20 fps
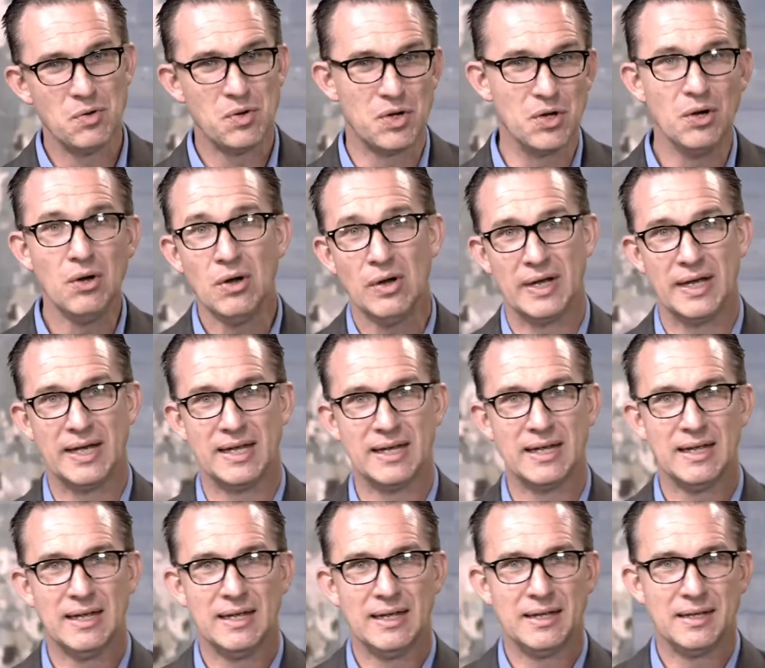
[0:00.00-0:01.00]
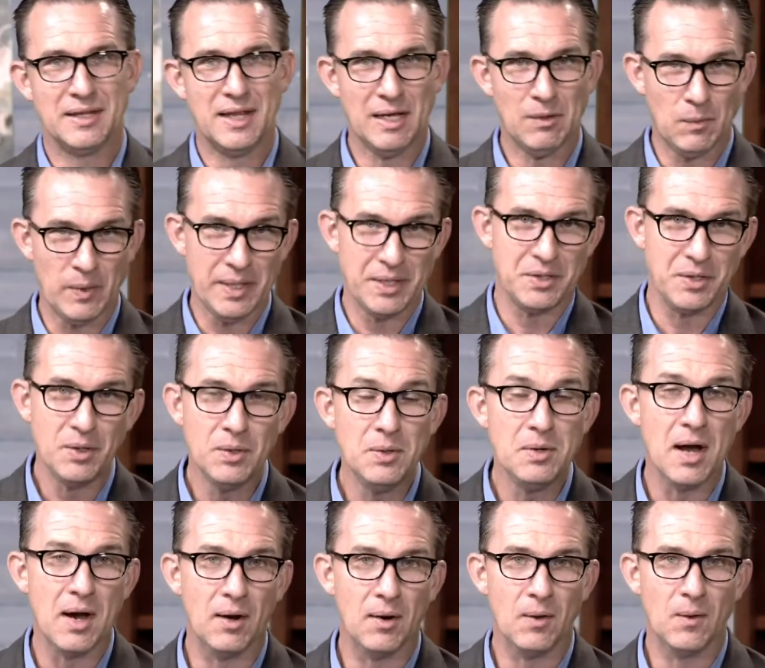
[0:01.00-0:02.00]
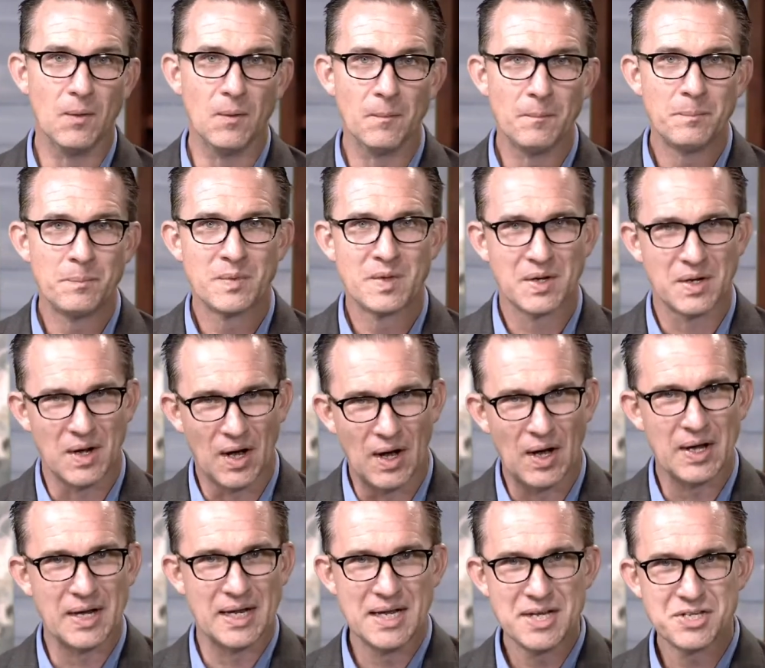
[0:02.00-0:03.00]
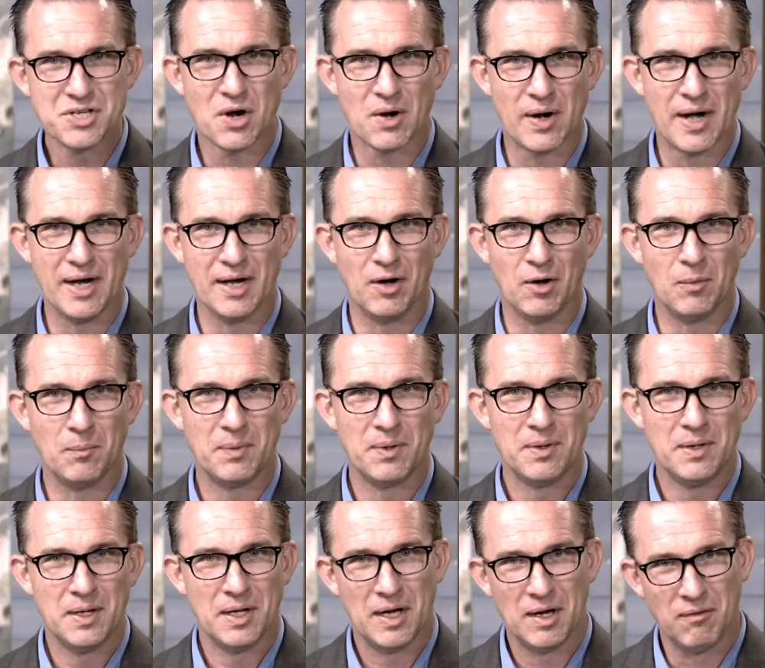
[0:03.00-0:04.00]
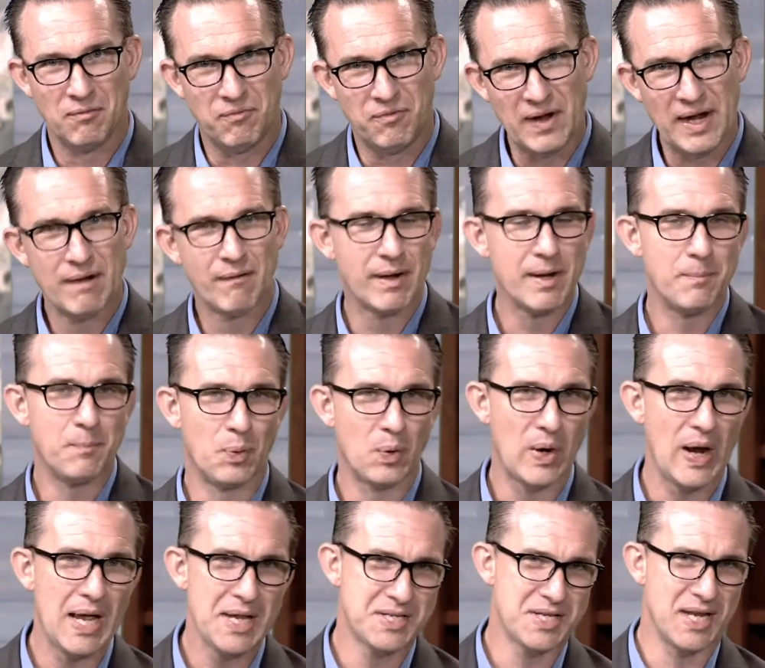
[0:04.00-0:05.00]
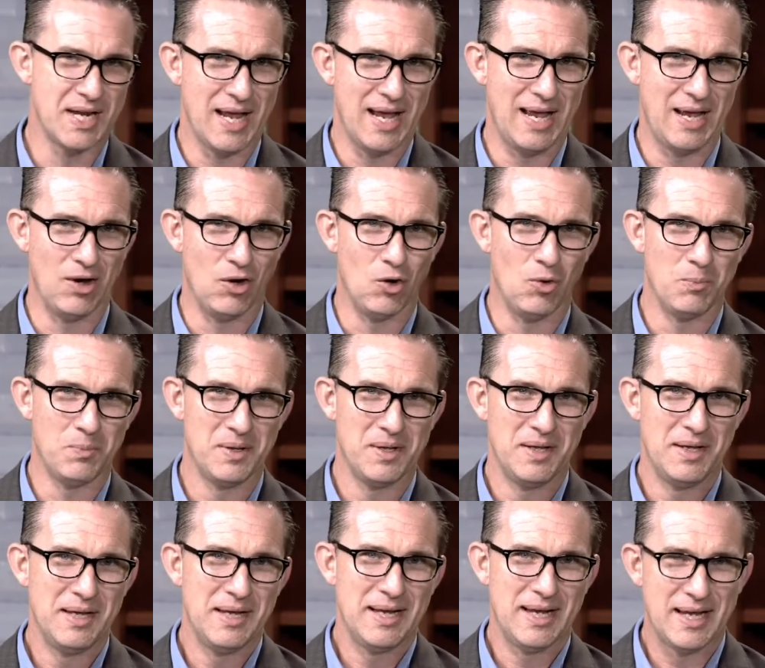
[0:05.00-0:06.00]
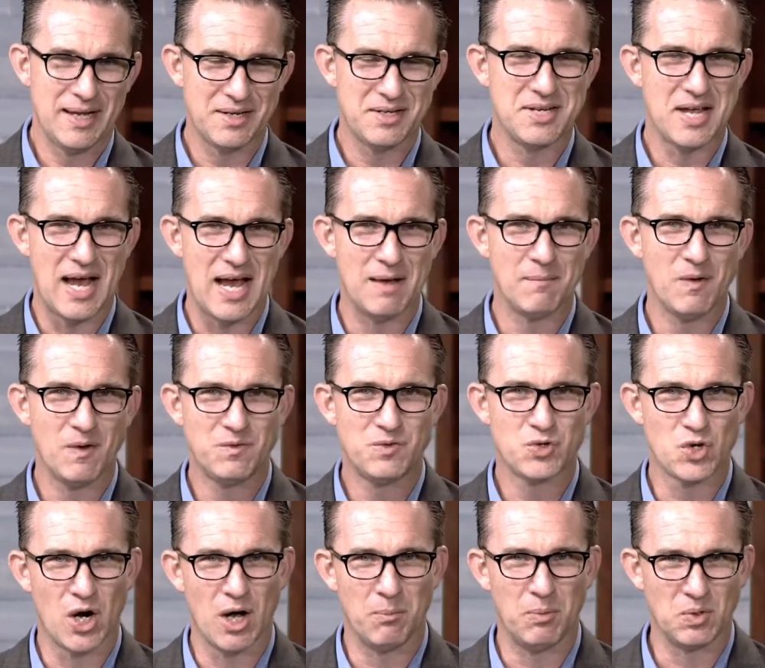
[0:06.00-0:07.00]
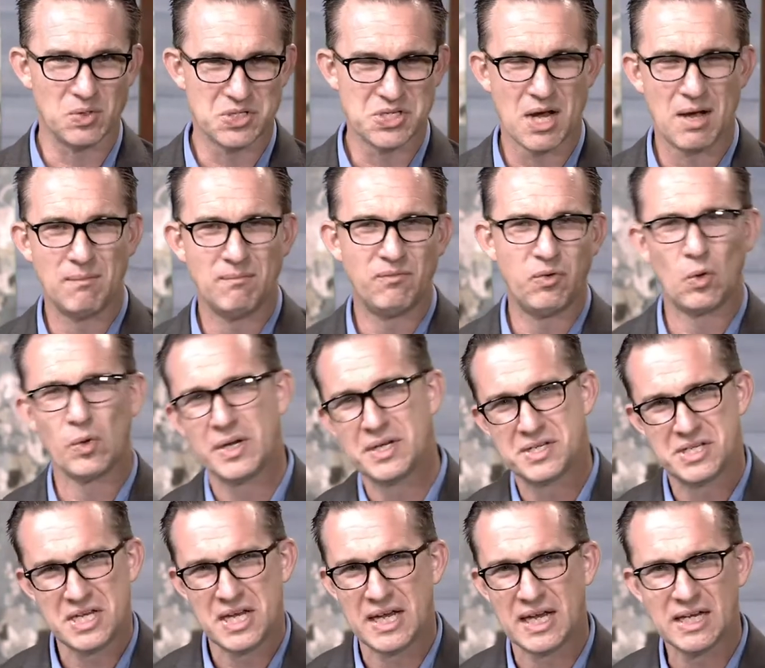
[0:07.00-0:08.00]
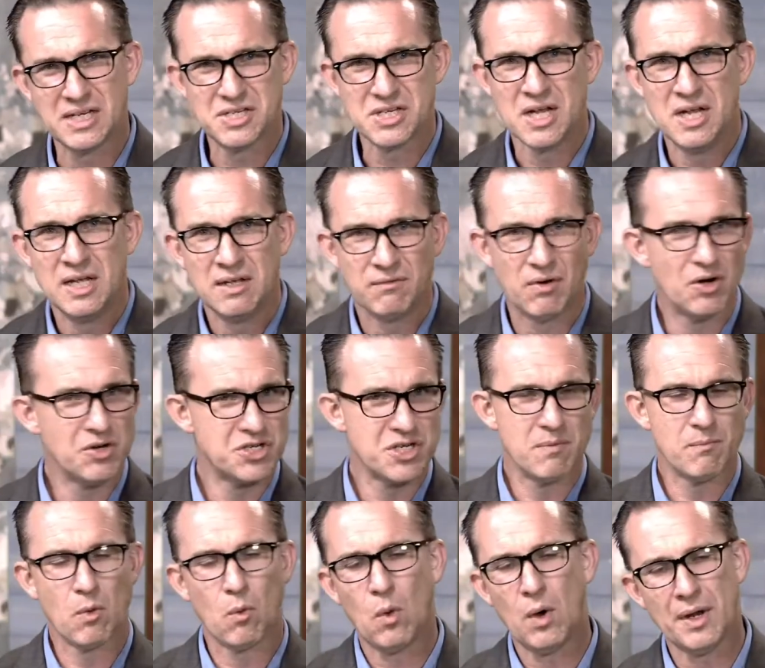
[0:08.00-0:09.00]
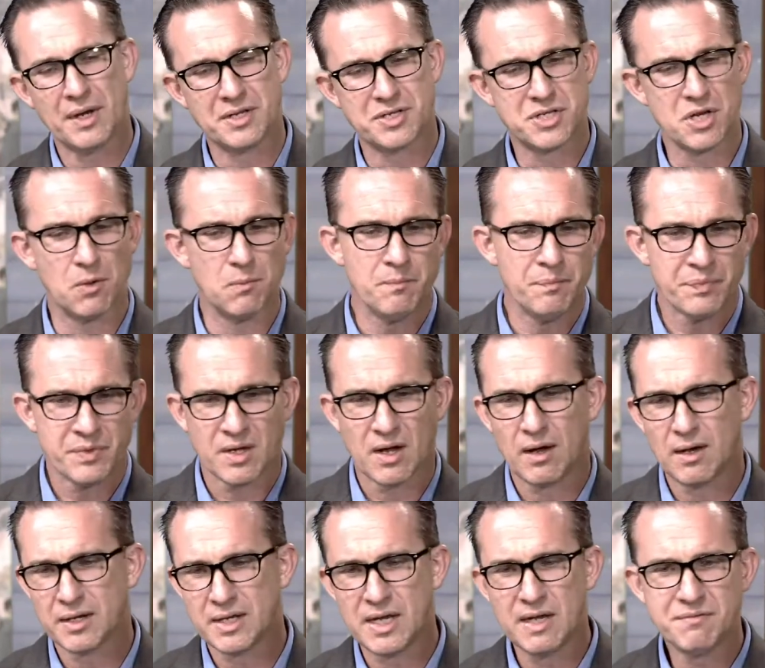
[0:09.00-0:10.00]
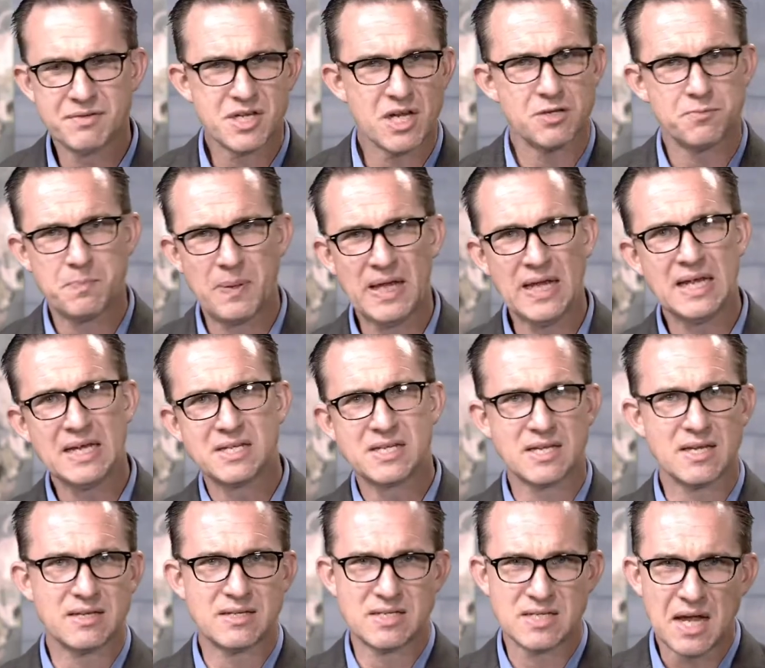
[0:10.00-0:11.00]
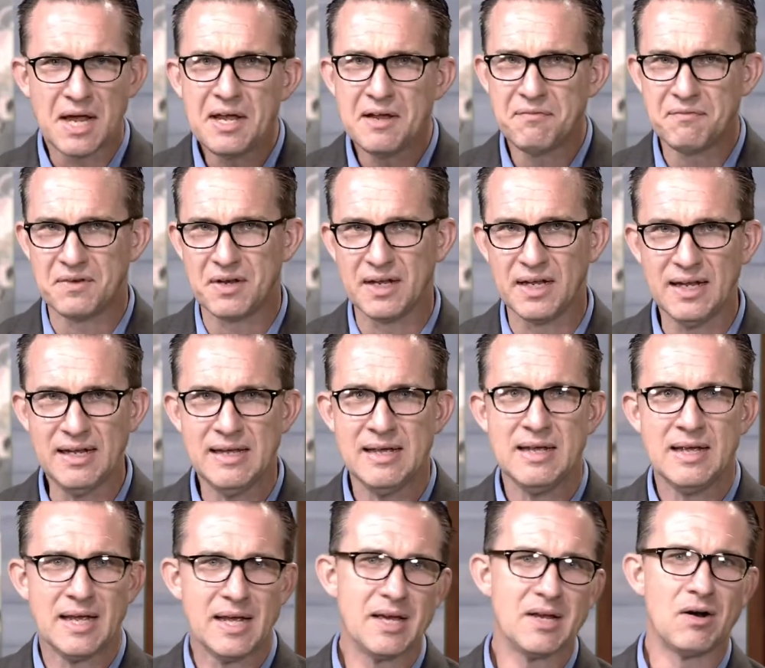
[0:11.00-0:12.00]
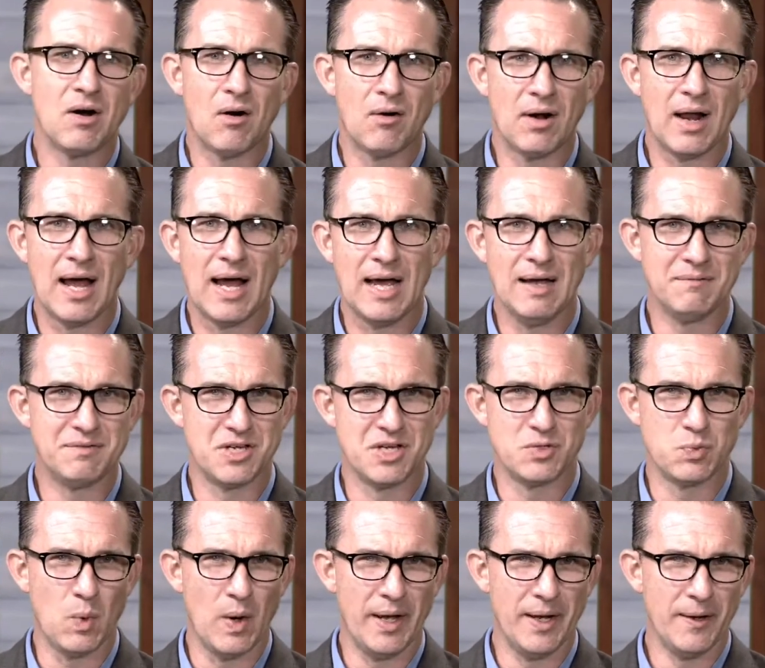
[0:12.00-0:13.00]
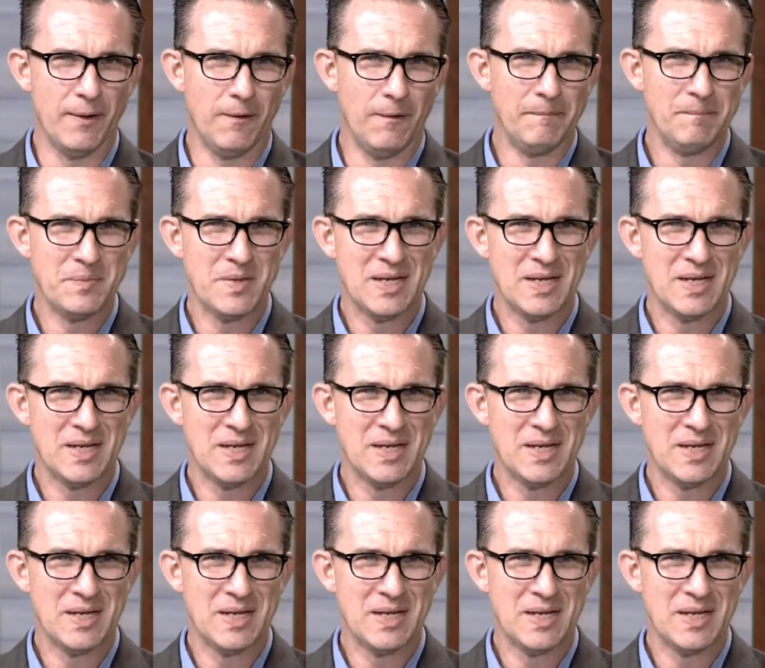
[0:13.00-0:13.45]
good that we do know God is our help, a very present help in time of trouble. Psalm 46, verse number one. And so God gives us peace and safety in our lives as well.